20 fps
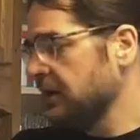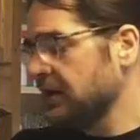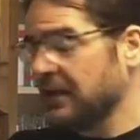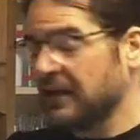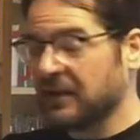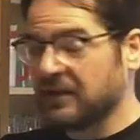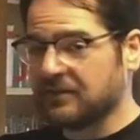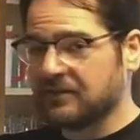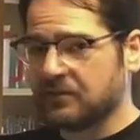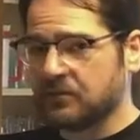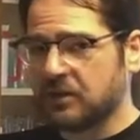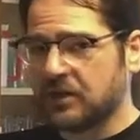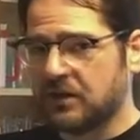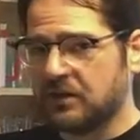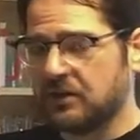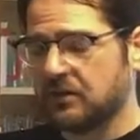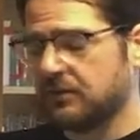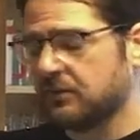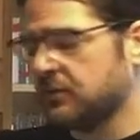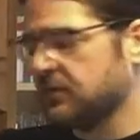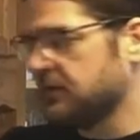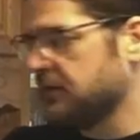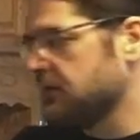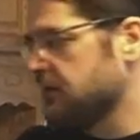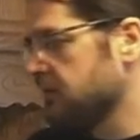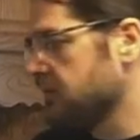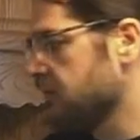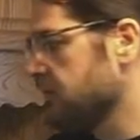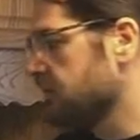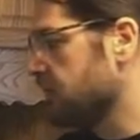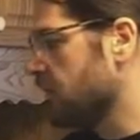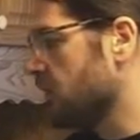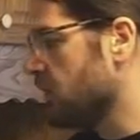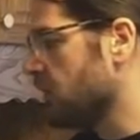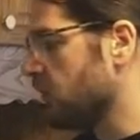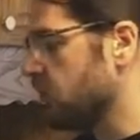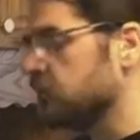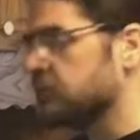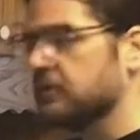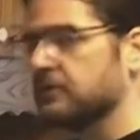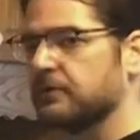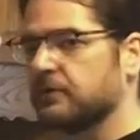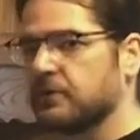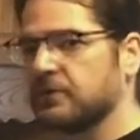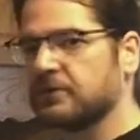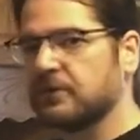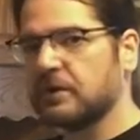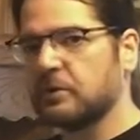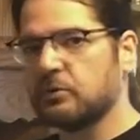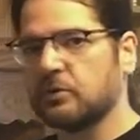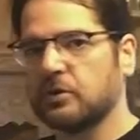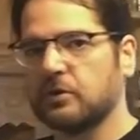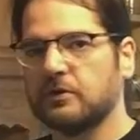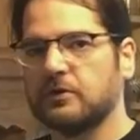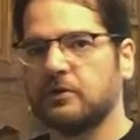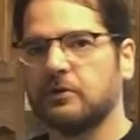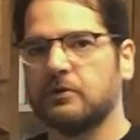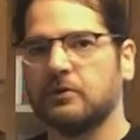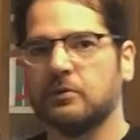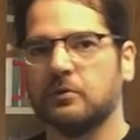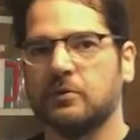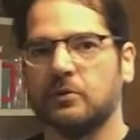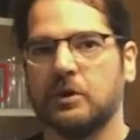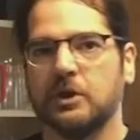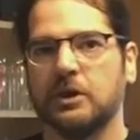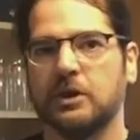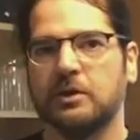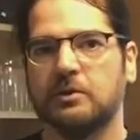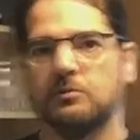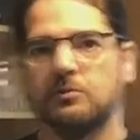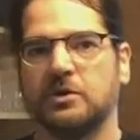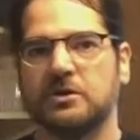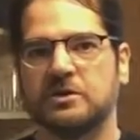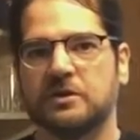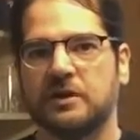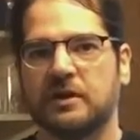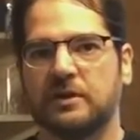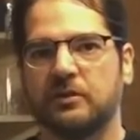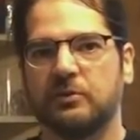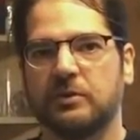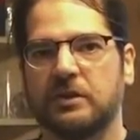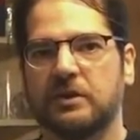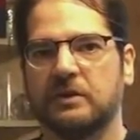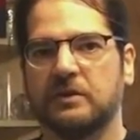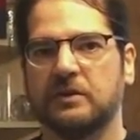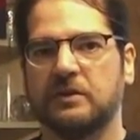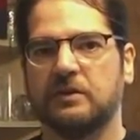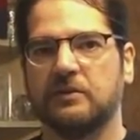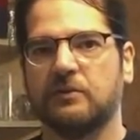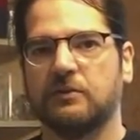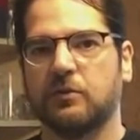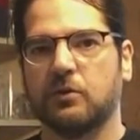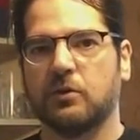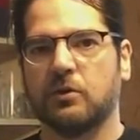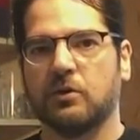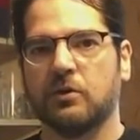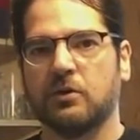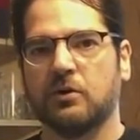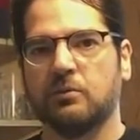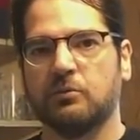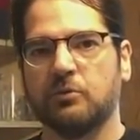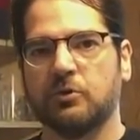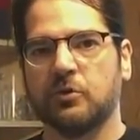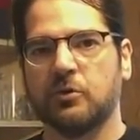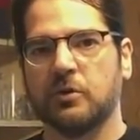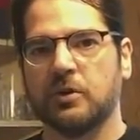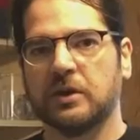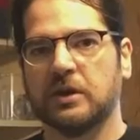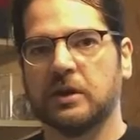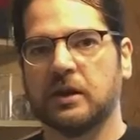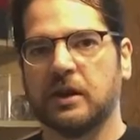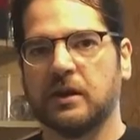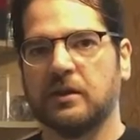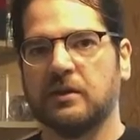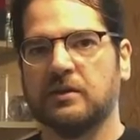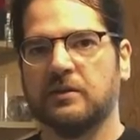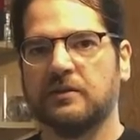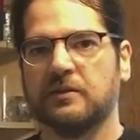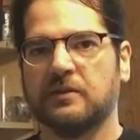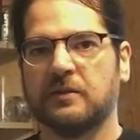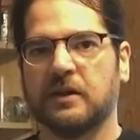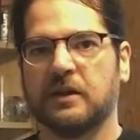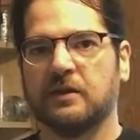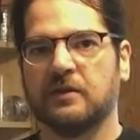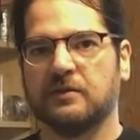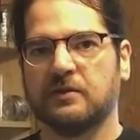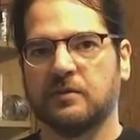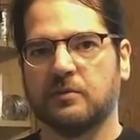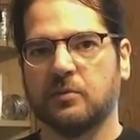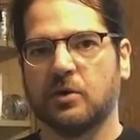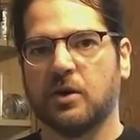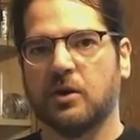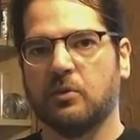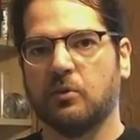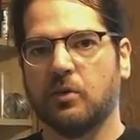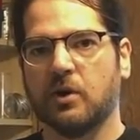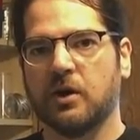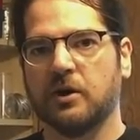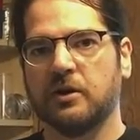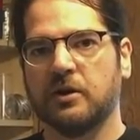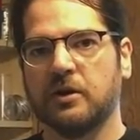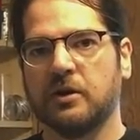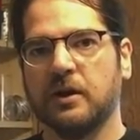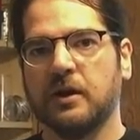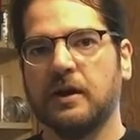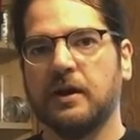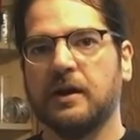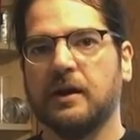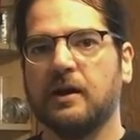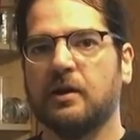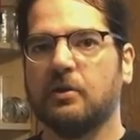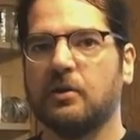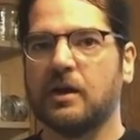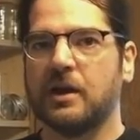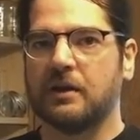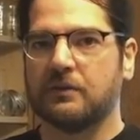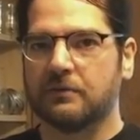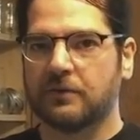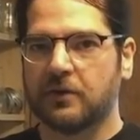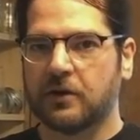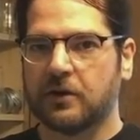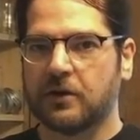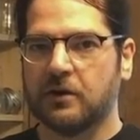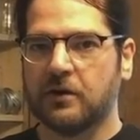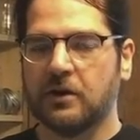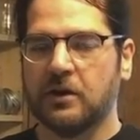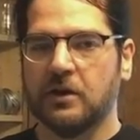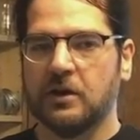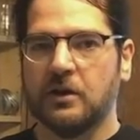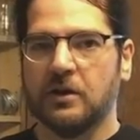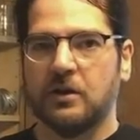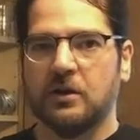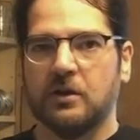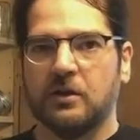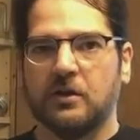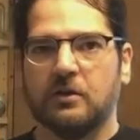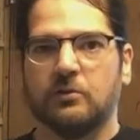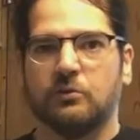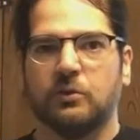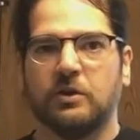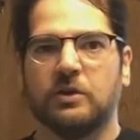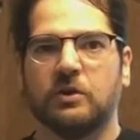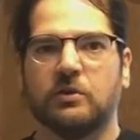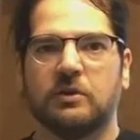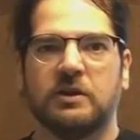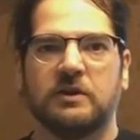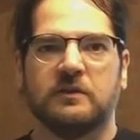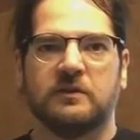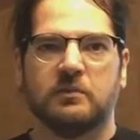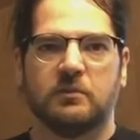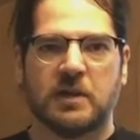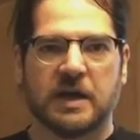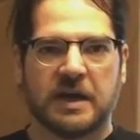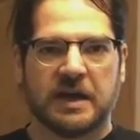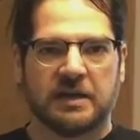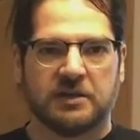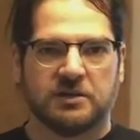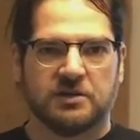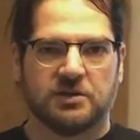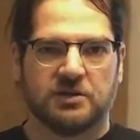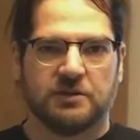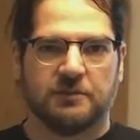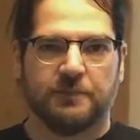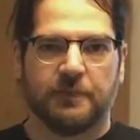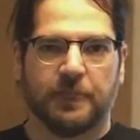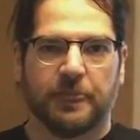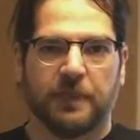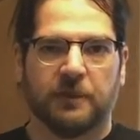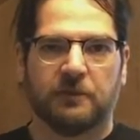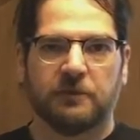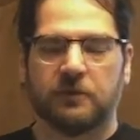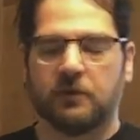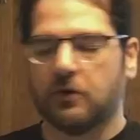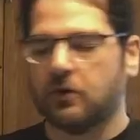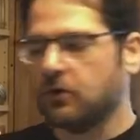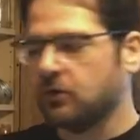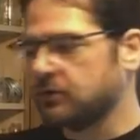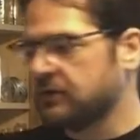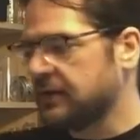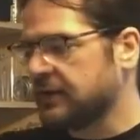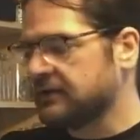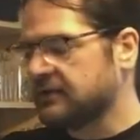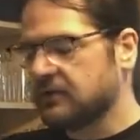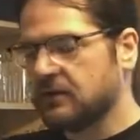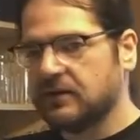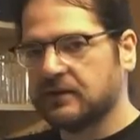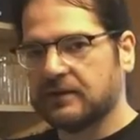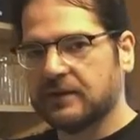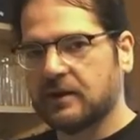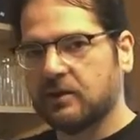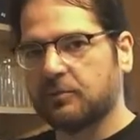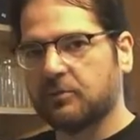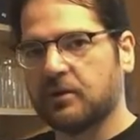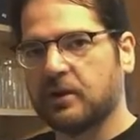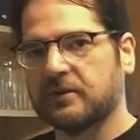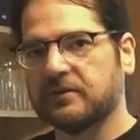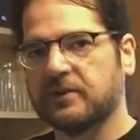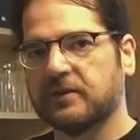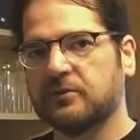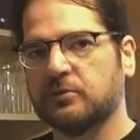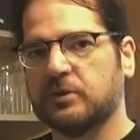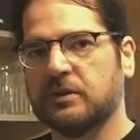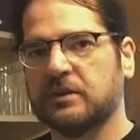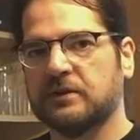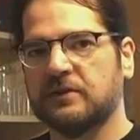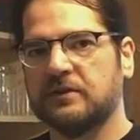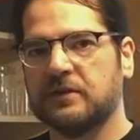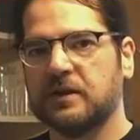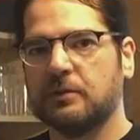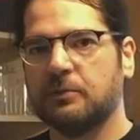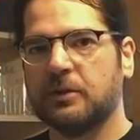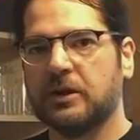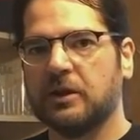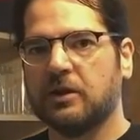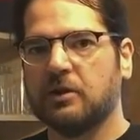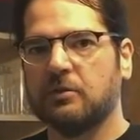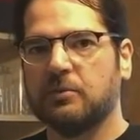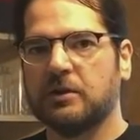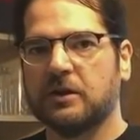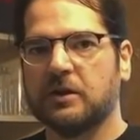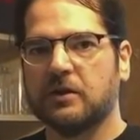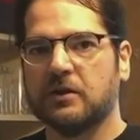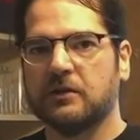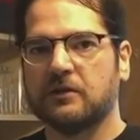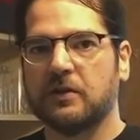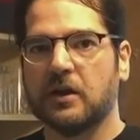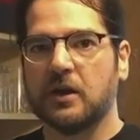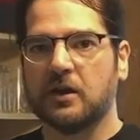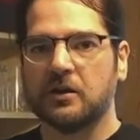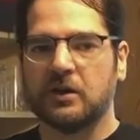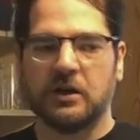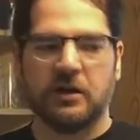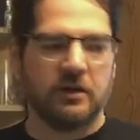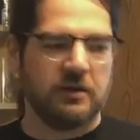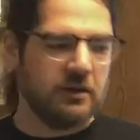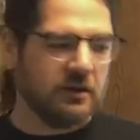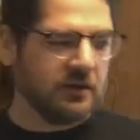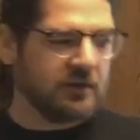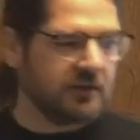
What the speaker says: and some key differences. So the first thing we're going to do, much like we did for brewing, is get us some hot water. However, we don't need to mash. So that's an entire process we can skip here because honey,